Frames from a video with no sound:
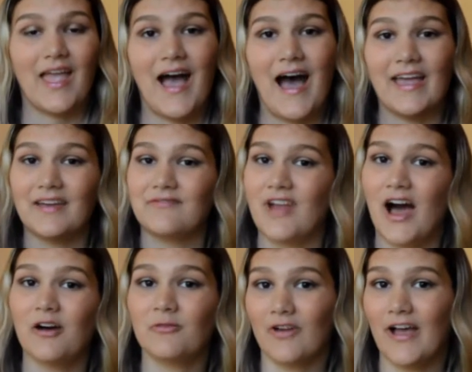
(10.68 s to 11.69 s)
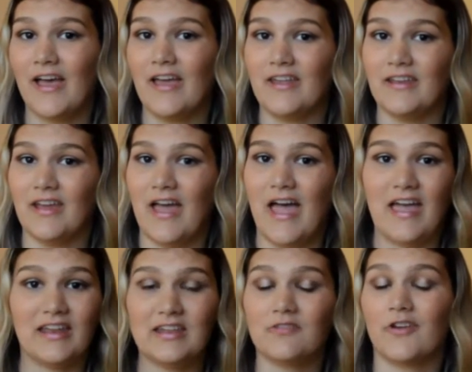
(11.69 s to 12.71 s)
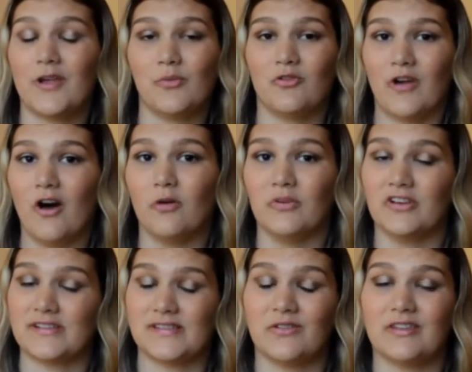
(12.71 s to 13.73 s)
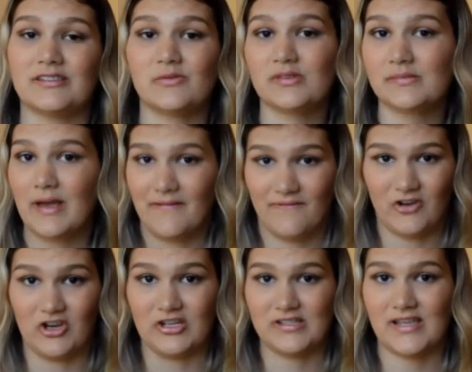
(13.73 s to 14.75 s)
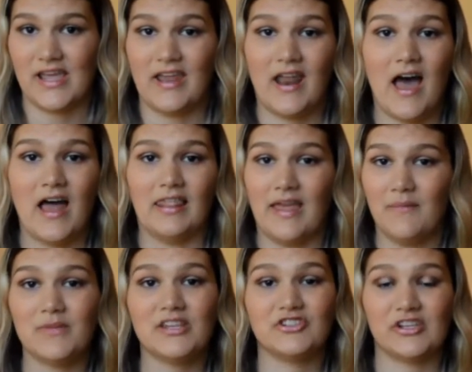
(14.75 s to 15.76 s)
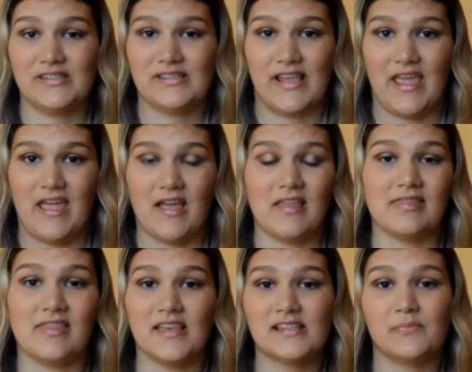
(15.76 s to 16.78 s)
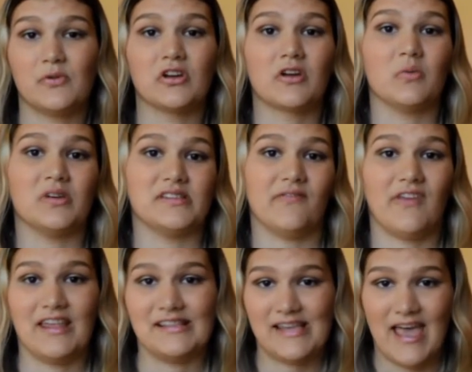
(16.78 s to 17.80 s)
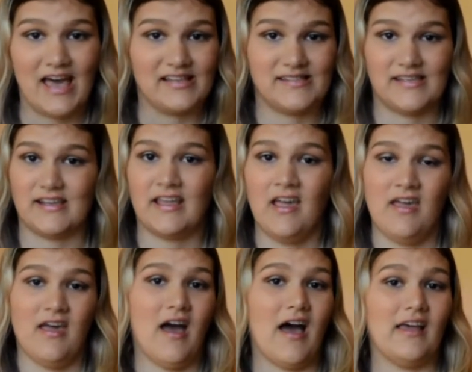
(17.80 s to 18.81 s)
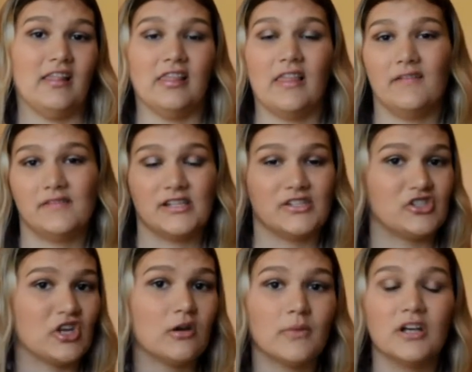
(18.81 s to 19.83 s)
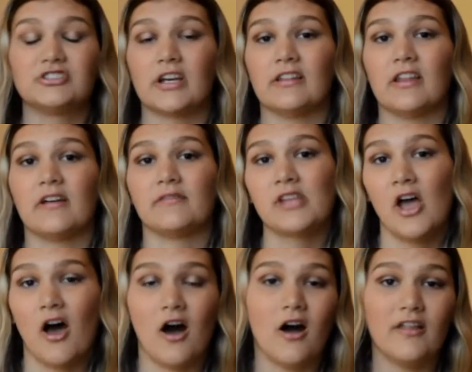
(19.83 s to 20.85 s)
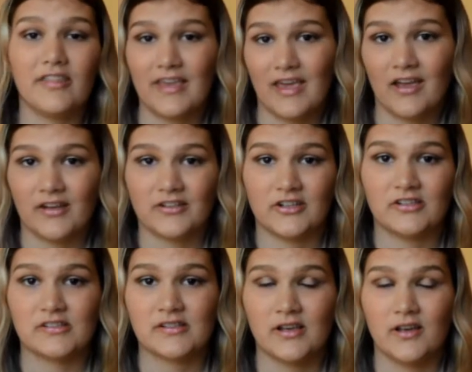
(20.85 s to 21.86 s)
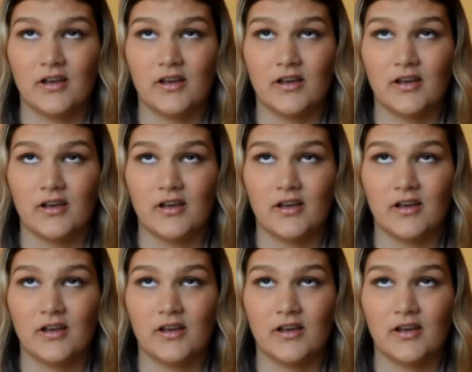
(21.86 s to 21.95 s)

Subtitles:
I have not read any Rowell books, so this was my first, and let me just say, this book was fantastic. I loved it so much. I loved all the characters,